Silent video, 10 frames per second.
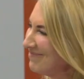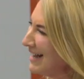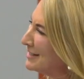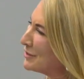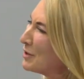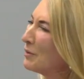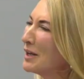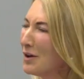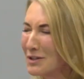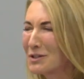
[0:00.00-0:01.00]
And so we
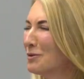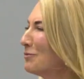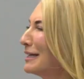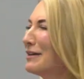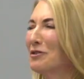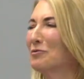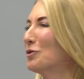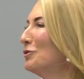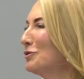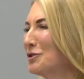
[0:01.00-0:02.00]
also, whatever
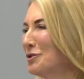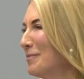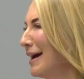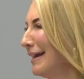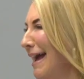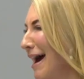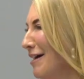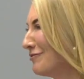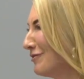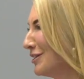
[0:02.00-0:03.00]
rules you might
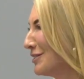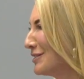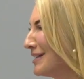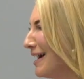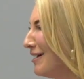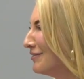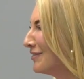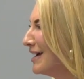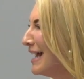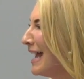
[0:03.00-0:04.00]
have for yourself,